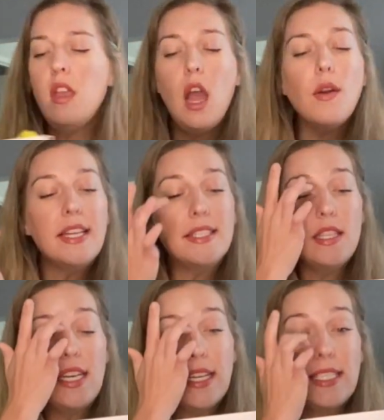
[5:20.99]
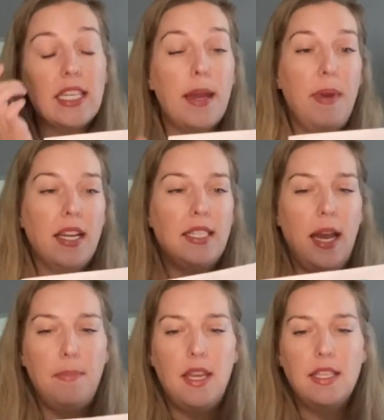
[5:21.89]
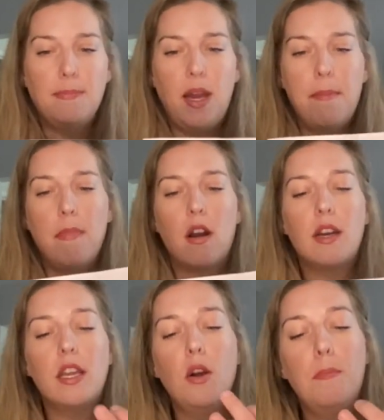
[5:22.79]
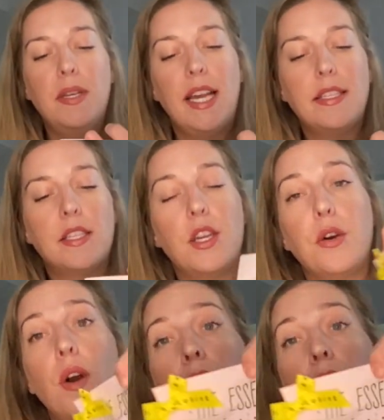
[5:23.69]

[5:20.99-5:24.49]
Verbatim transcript: All right, so the next thing I picked up is by Mario Badescu.